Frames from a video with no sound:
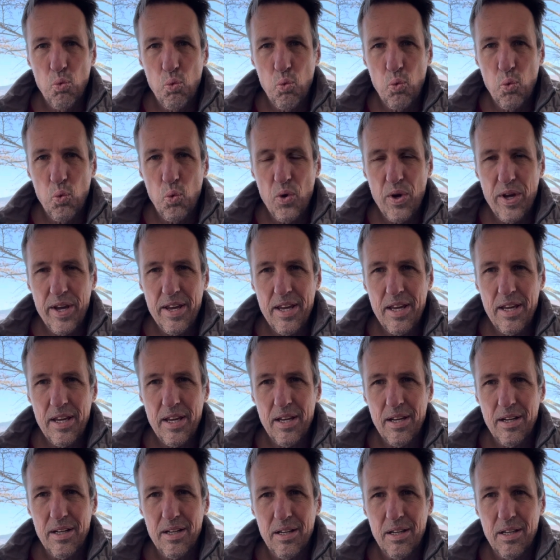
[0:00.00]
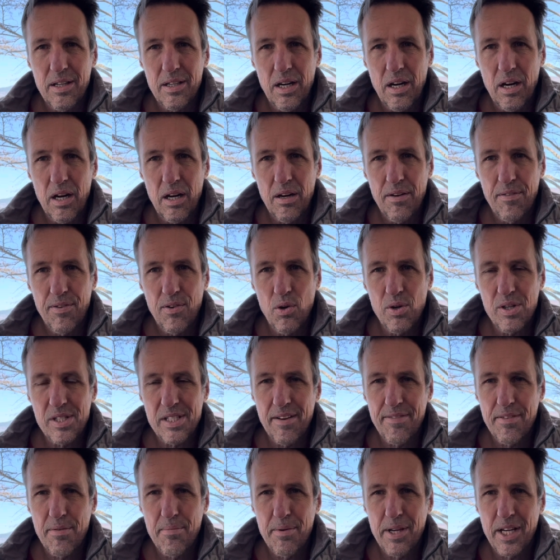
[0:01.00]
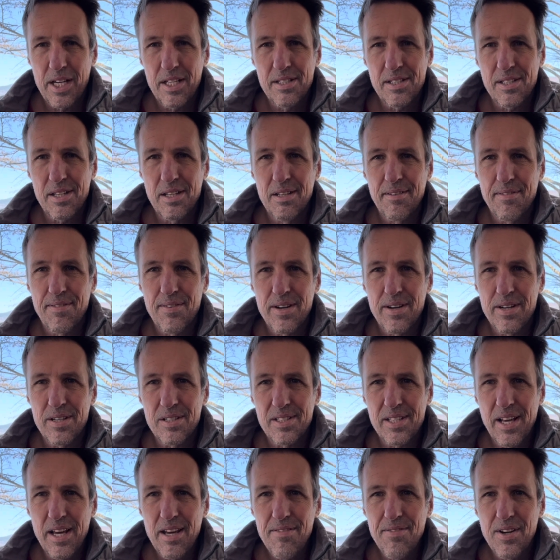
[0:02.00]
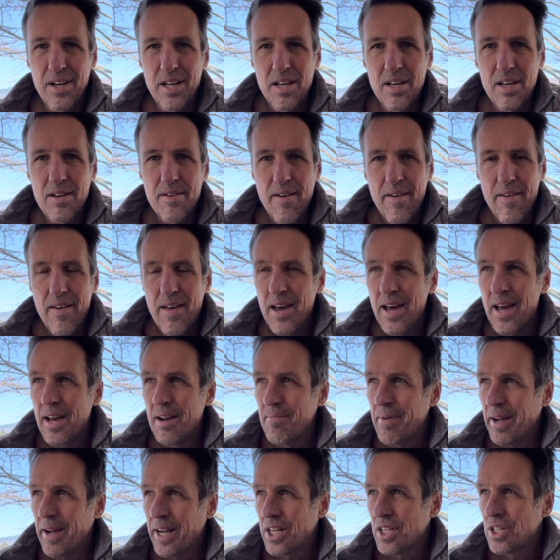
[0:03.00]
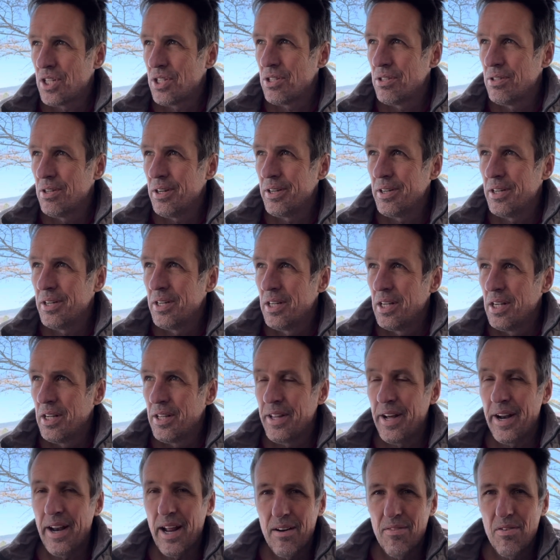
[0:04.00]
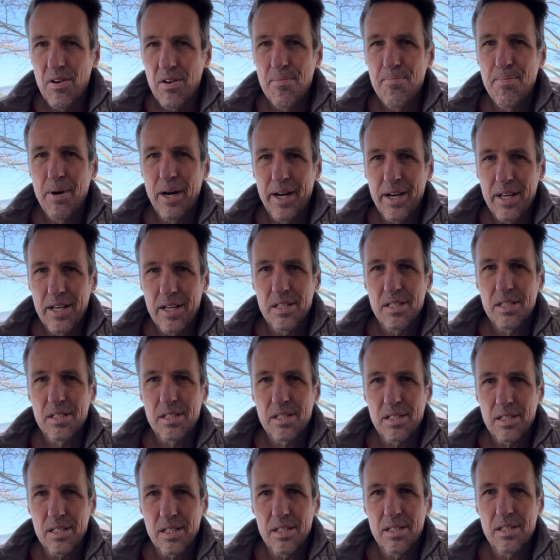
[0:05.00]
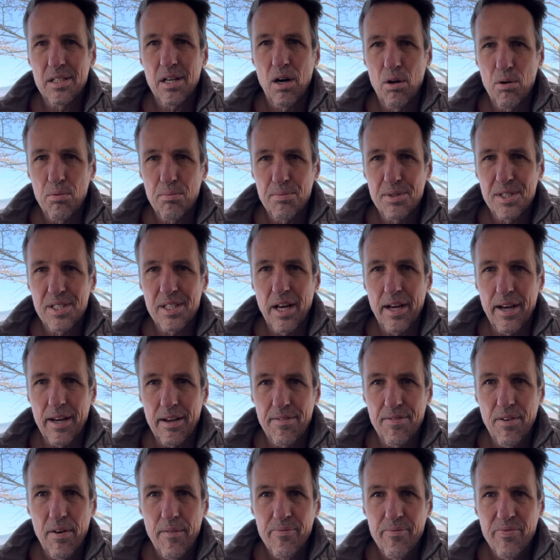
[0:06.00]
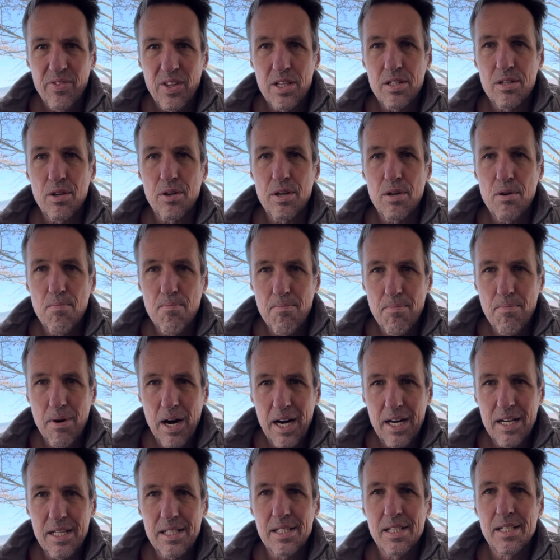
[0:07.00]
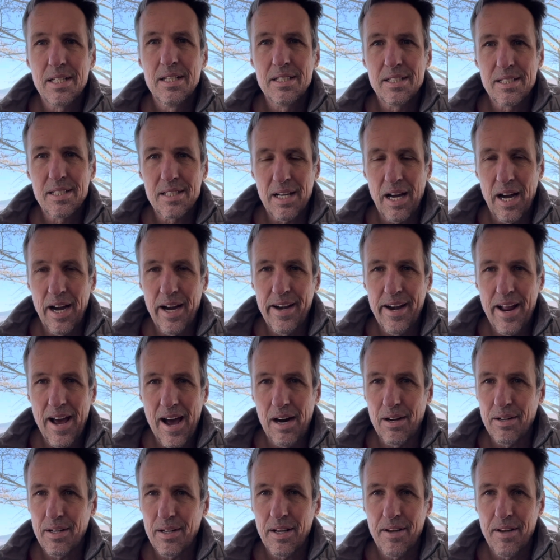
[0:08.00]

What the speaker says: We, of course, have to be concerned for your safety and make sure that everybody is home safe. So you must sign out.